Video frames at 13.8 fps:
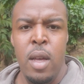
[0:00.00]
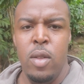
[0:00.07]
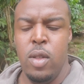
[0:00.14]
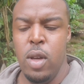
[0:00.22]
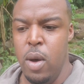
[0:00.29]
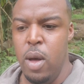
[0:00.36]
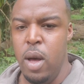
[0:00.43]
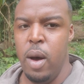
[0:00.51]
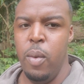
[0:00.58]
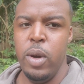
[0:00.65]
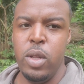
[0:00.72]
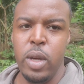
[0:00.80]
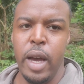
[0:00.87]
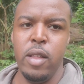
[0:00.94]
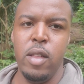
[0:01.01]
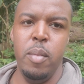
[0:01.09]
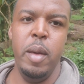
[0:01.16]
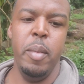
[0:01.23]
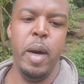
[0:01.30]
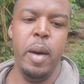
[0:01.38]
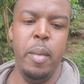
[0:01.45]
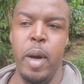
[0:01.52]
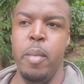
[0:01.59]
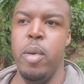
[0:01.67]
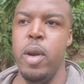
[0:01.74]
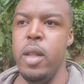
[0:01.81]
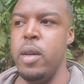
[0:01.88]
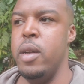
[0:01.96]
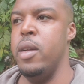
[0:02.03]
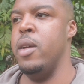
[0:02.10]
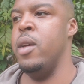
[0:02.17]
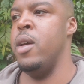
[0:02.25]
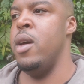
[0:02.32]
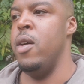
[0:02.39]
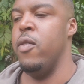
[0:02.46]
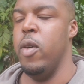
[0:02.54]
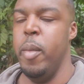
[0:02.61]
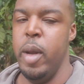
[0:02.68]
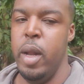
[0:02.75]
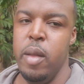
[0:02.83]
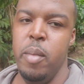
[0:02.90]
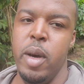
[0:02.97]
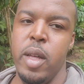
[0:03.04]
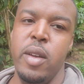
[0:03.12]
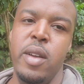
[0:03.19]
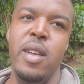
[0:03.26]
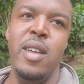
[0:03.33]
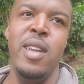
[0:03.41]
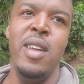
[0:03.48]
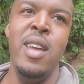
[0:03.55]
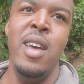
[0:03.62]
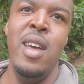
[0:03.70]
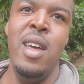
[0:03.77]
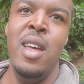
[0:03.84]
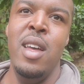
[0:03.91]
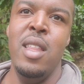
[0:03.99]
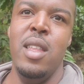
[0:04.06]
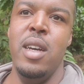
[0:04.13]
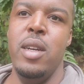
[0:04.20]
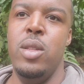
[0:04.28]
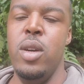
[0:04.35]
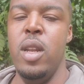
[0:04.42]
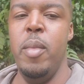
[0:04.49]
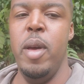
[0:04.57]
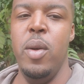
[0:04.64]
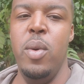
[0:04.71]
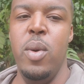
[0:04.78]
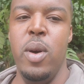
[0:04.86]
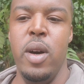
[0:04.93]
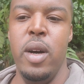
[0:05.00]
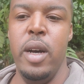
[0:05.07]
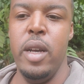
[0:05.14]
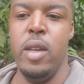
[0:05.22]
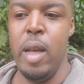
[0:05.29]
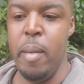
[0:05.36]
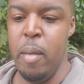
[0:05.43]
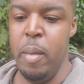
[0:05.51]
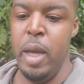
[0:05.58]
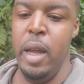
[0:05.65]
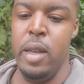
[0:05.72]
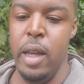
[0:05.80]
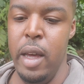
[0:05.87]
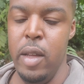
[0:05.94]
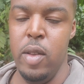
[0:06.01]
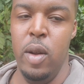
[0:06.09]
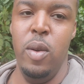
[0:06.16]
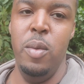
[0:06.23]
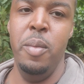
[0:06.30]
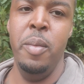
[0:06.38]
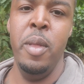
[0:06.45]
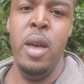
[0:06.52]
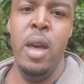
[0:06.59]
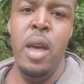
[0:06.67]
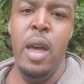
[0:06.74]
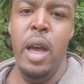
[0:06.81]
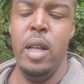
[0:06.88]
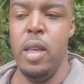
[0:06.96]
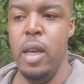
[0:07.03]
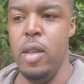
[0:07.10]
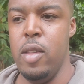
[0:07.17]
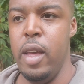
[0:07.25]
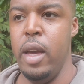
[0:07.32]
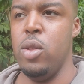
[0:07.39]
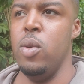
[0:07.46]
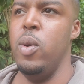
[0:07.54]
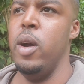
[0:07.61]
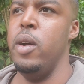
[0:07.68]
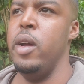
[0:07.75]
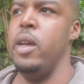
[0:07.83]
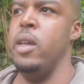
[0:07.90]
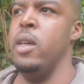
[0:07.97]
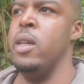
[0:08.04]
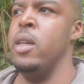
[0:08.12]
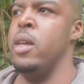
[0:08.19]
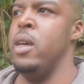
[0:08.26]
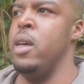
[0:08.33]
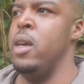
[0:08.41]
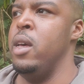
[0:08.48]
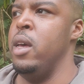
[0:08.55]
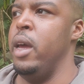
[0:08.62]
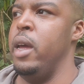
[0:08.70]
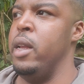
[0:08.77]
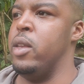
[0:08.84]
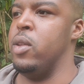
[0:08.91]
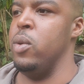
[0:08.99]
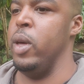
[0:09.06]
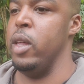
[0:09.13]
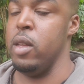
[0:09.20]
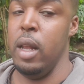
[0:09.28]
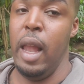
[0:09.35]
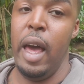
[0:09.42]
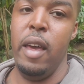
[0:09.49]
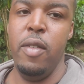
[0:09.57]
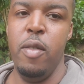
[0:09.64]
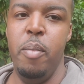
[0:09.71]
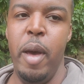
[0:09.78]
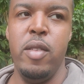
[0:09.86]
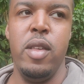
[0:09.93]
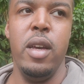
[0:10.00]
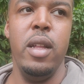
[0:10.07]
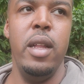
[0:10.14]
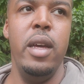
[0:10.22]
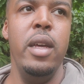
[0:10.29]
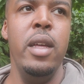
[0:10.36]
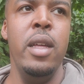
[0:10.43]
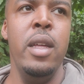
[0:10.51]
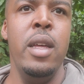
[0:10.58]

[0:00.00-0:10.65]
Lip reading: So I want you guys to meet my brother from another mother, the gentleman who accepted me into his home, into his sanctuary, into his life basically,